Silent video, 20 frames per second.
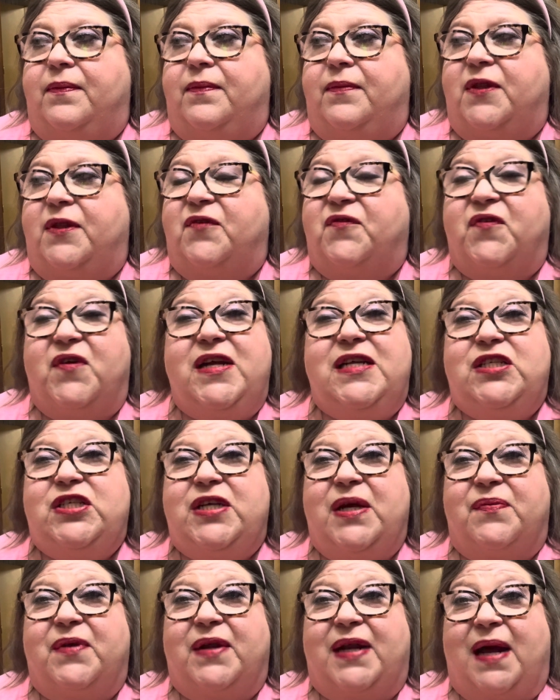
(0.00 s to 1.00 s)
the
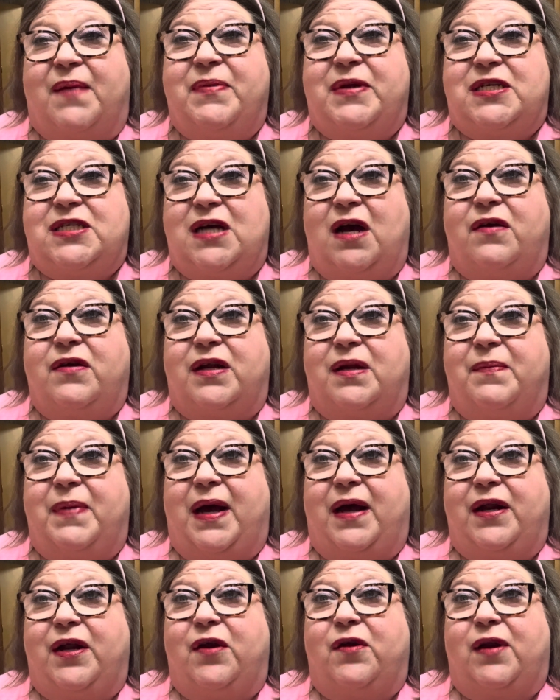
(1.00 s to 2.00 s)
friendship that I've been talking
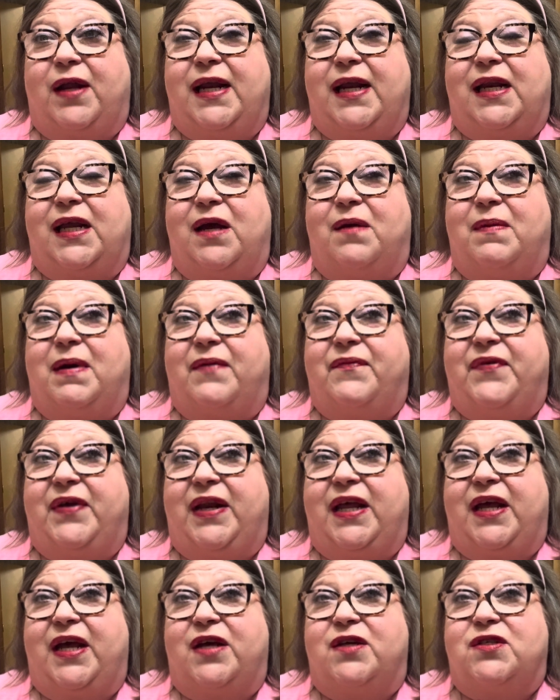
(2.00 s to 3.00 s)
about here lately on my
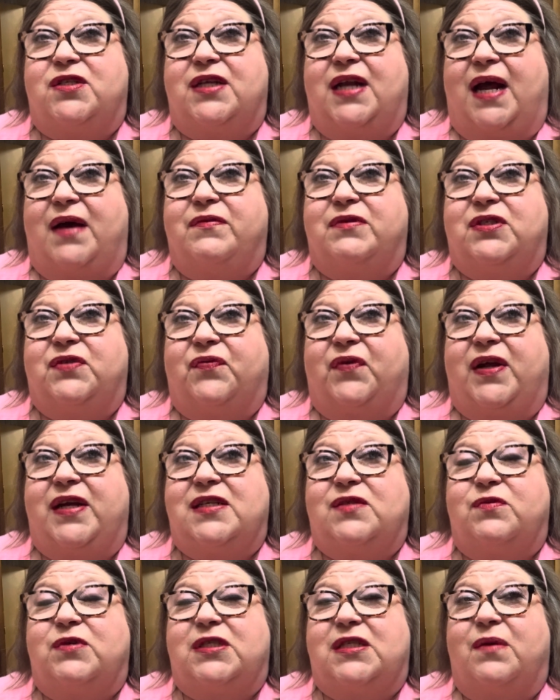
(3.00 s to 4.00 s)
videos, that I was
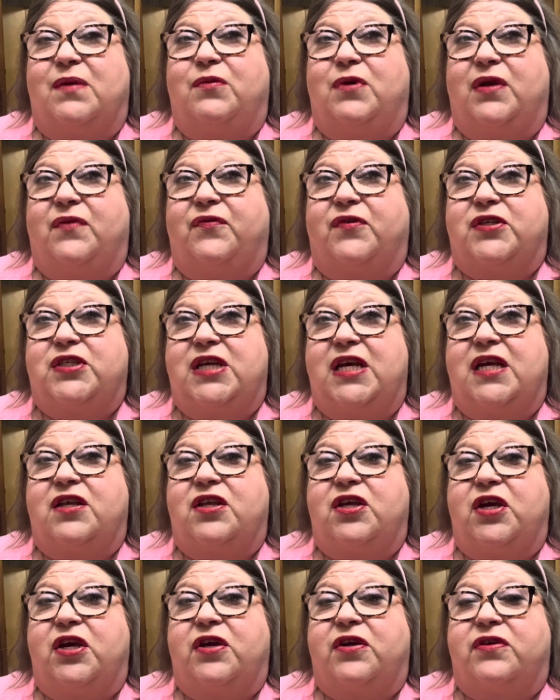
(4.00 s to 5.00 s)
friends with someone for 10
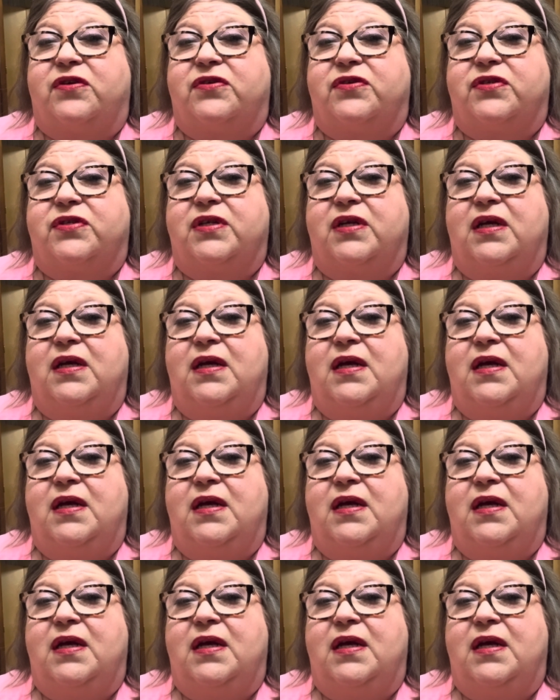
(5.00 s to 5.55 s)
years,